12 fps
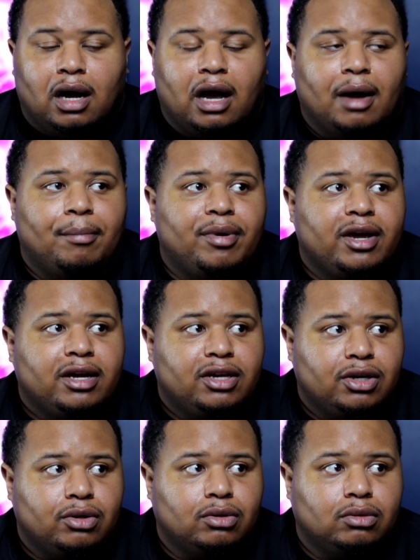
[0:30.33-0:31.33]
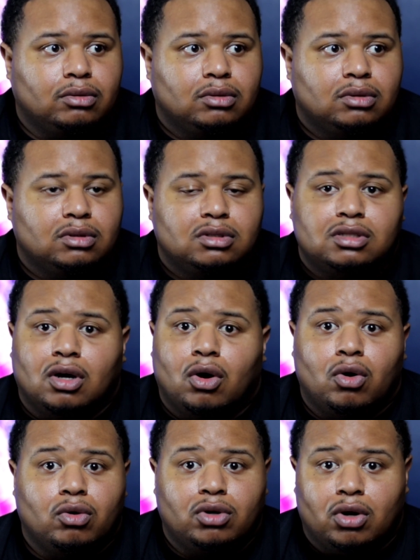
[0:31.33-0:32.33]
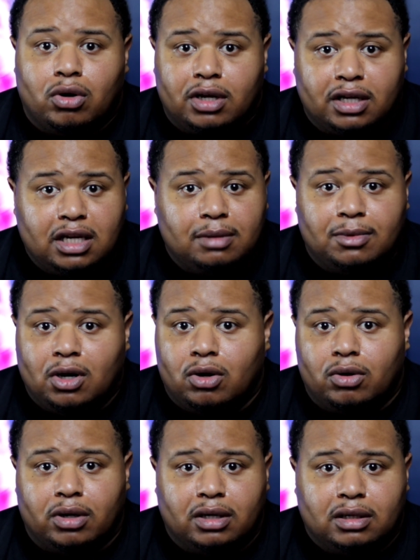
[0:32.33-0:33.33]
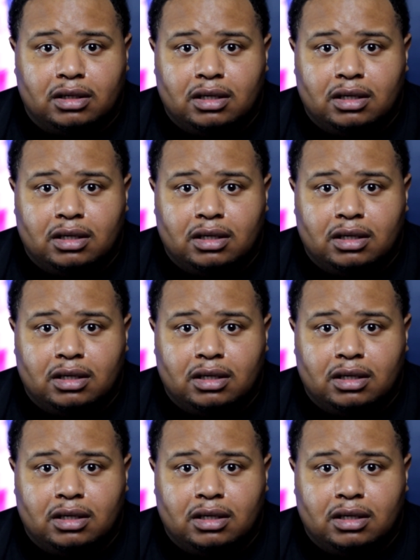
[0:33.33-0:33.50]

I beg you to hold on and keep going.